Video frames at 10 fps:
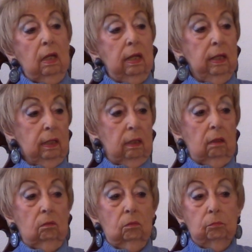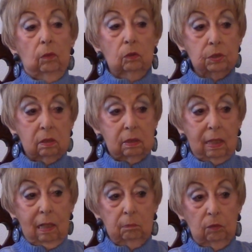And most of the
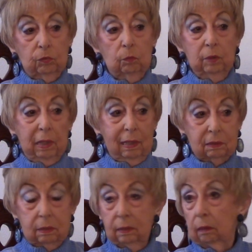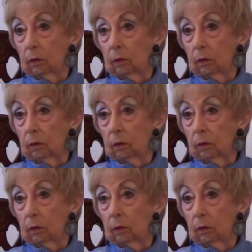time, if you went out to dinner,